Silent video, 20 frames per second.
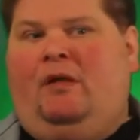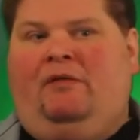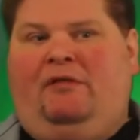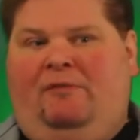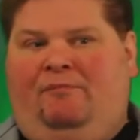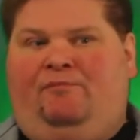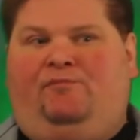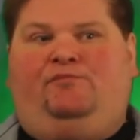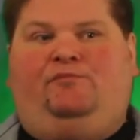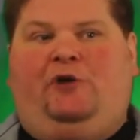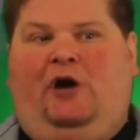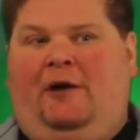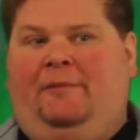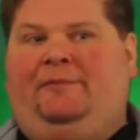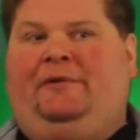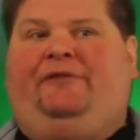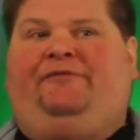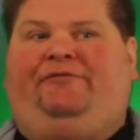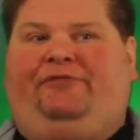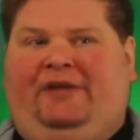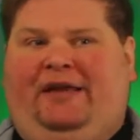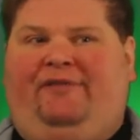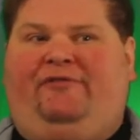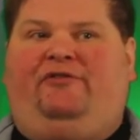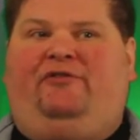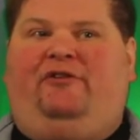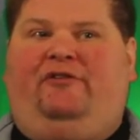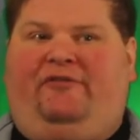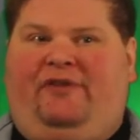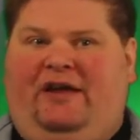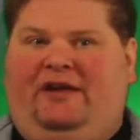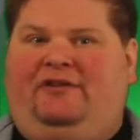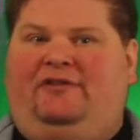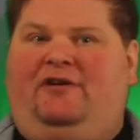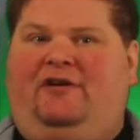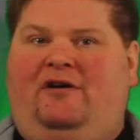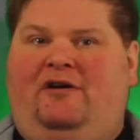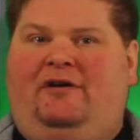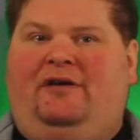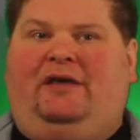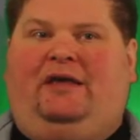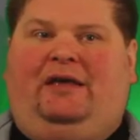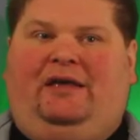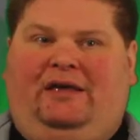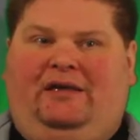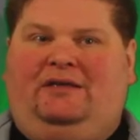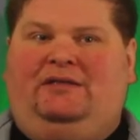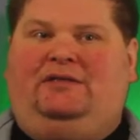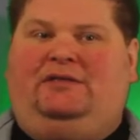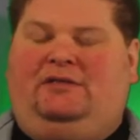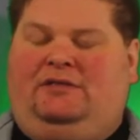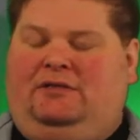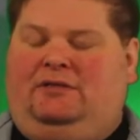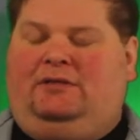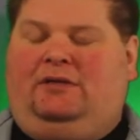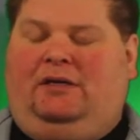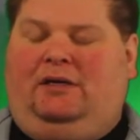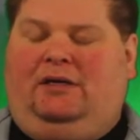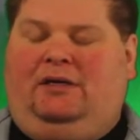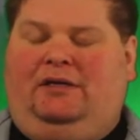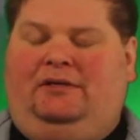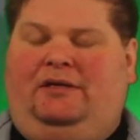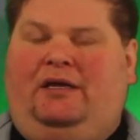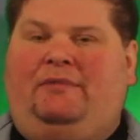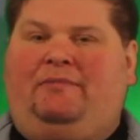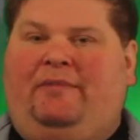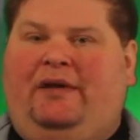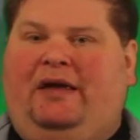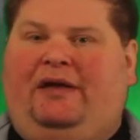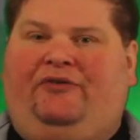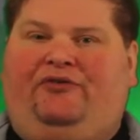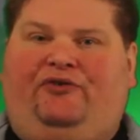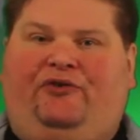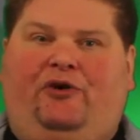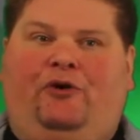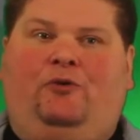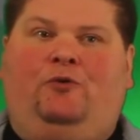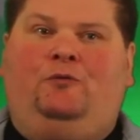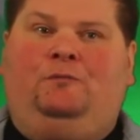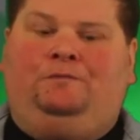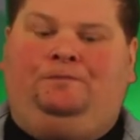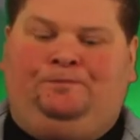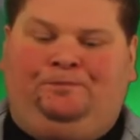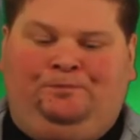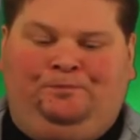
The dominant flavor of eggnog is nutmeg, so